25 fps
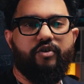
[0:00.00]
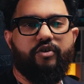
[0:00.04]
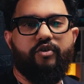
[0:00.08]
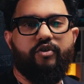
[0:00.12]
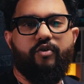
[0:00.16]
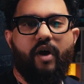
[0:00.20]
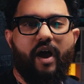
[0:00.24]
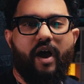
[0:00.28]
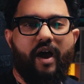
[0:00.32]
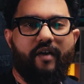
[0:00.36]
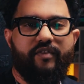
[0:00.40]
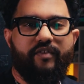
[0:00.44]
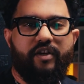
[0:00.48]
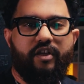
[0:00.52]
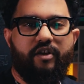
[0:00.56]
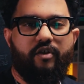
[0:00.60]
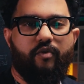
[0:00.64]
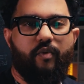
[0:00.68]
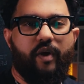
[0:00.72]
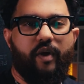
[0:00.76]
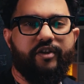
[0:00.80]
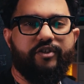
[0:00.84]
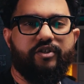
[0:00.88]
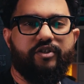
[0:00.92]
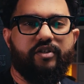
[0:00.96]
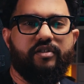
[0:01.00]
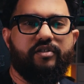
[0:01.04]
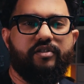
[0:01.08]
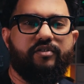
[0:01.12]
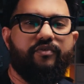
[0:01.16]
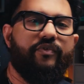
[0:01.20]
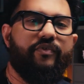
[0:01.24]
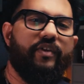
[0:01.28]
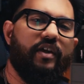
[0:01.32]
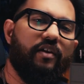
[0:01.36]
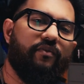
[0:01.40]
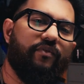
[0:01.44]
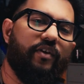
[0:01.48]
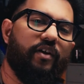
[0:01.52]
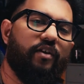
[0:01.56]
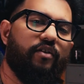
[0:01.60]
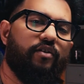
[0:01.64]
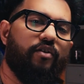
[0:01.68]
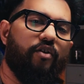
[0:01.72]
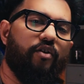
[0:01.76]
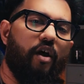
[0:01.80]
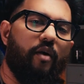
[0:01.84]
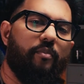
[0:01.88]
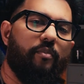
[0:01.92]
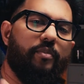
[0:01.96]
or you have any questions, feel free to
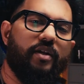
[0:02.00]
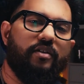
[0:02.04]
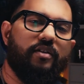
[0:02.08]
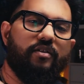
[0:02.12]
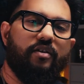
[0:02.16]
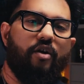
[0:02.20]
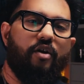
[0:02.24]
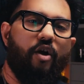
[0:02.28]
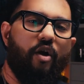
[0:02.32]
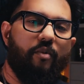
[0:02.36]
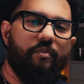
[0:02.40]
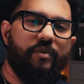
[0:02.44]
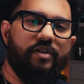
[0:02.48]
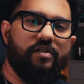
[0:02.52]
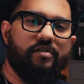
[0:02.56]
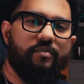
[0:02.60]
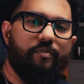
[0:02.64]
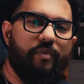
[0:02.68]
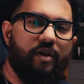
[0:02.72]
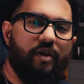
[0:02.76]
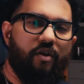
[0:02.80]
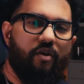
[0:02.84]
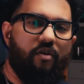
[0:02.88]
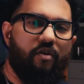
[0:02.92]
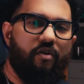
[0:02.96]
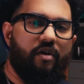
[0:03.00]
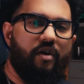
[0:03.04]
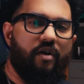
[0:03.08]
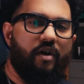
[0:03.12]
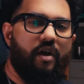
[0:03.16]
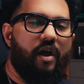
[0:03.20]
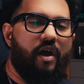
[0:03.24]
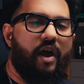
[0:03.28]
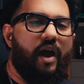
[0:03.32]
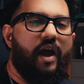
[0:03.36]
drop it in the comments below